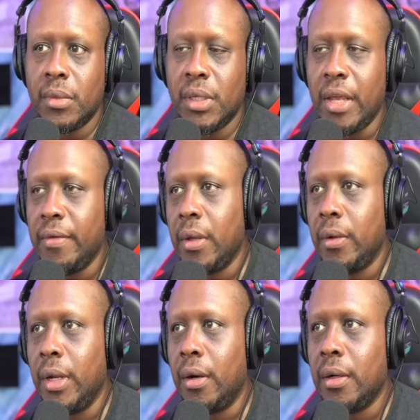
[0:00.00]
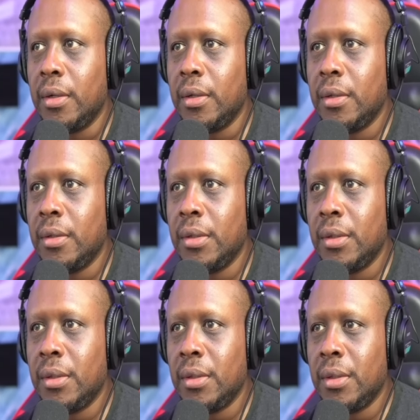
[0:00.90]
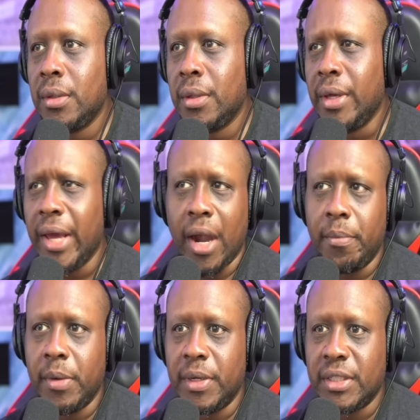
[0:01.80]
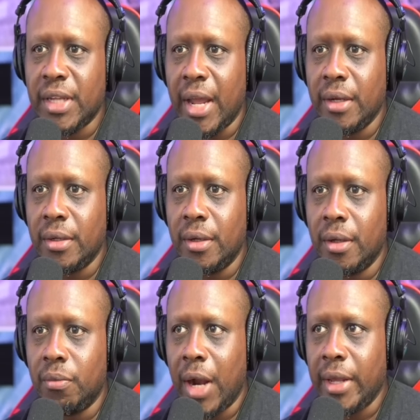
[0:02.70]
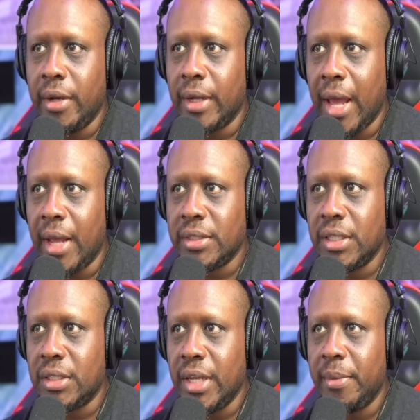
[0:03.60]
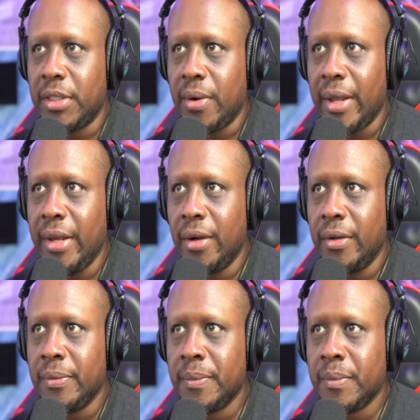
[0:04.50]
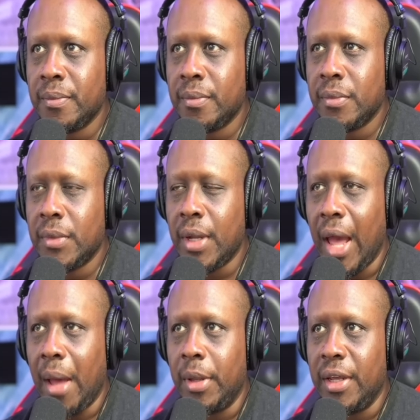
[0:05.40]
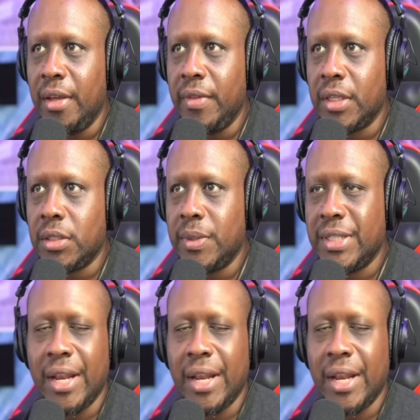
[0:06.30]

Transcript: even though they are." And I remember this site right here, guys, this image right here. I believe this was in